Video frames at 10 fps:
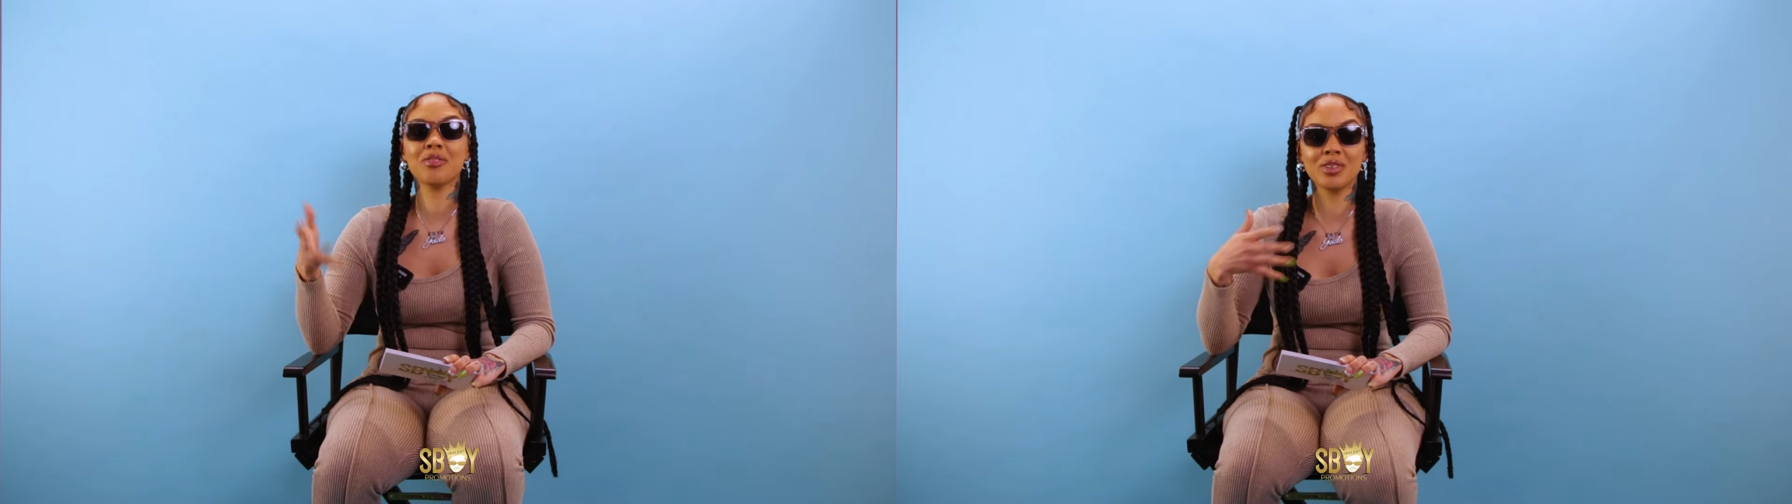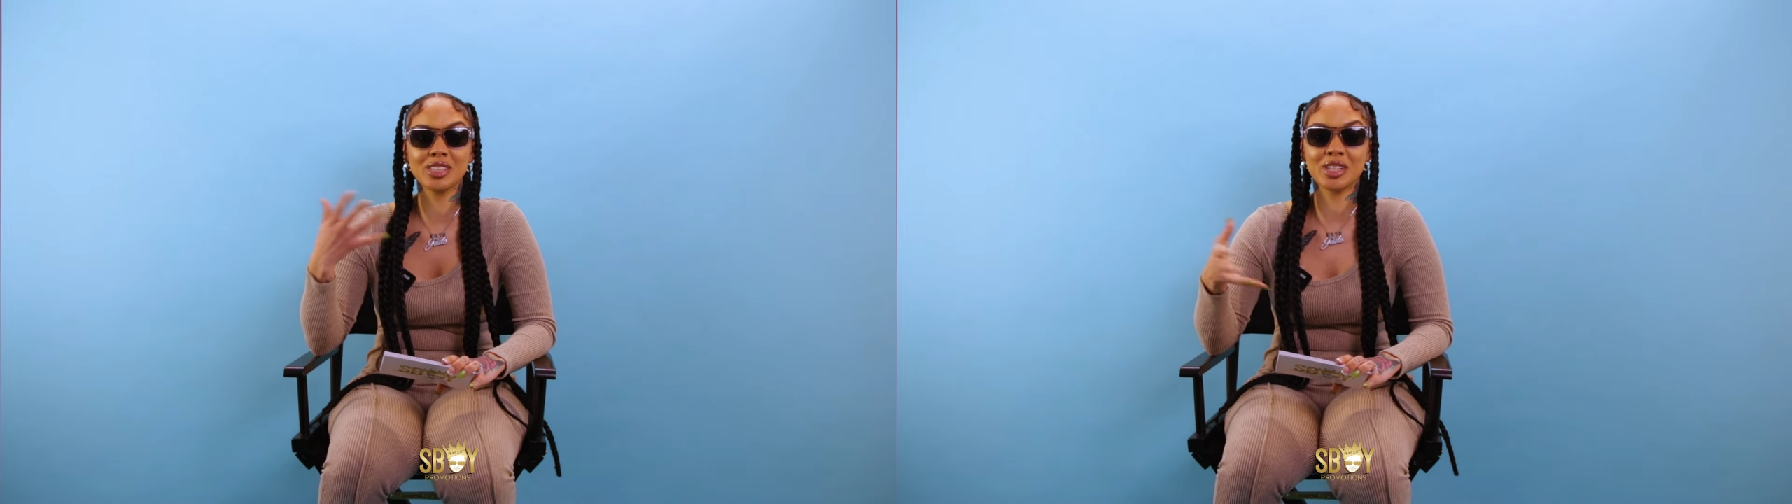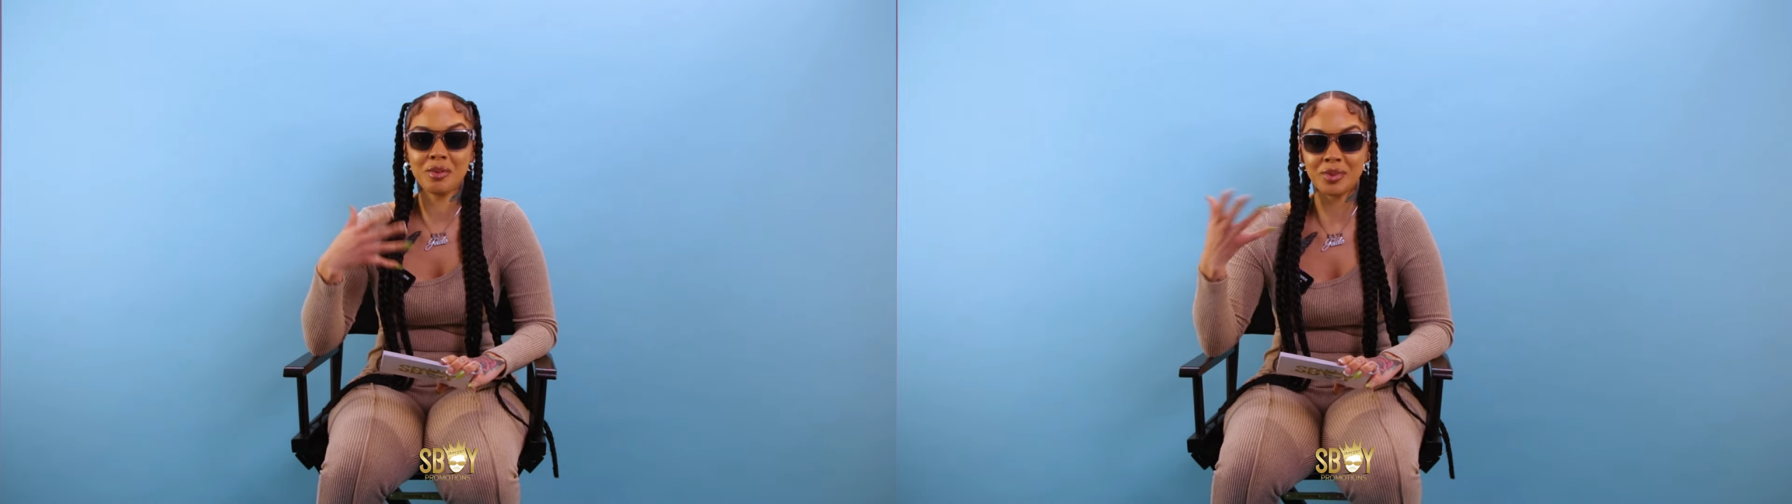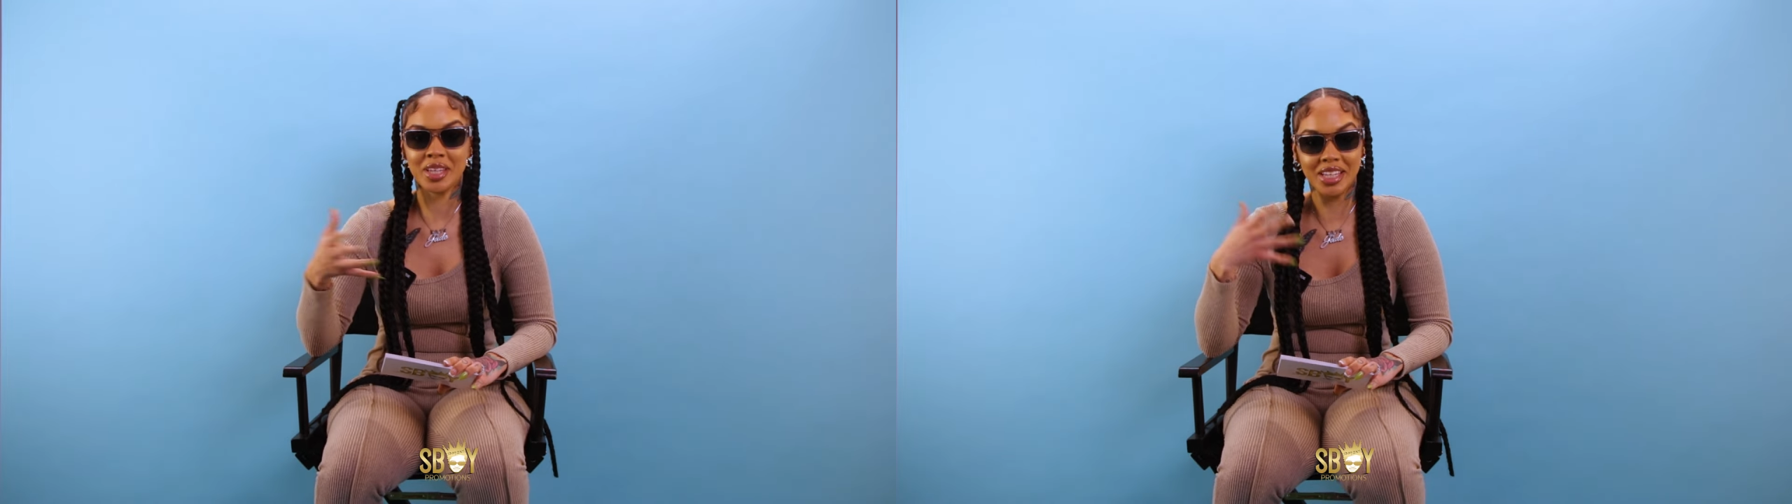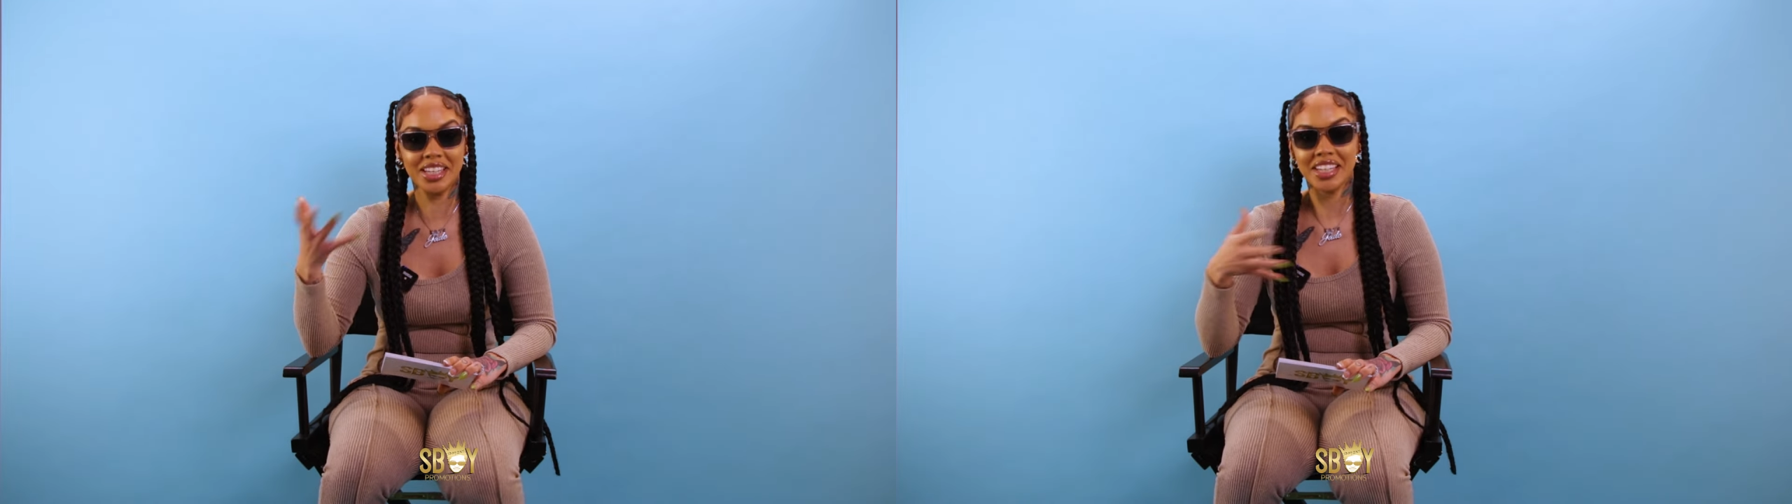for
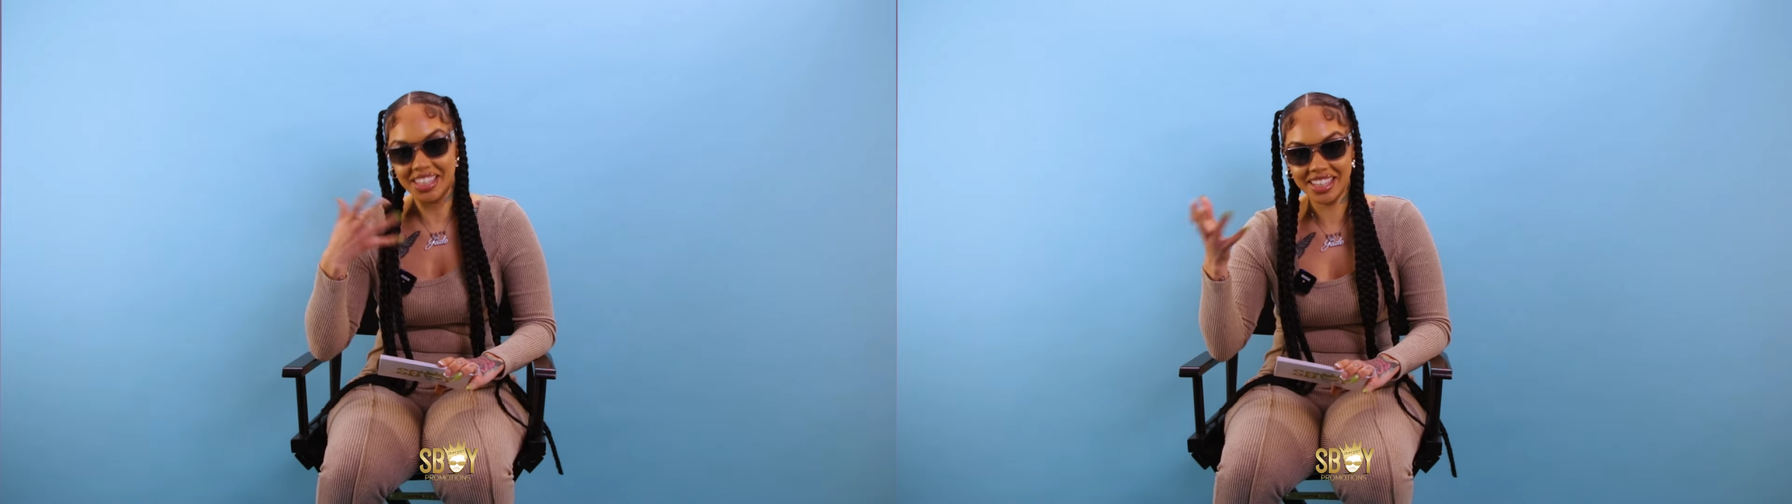something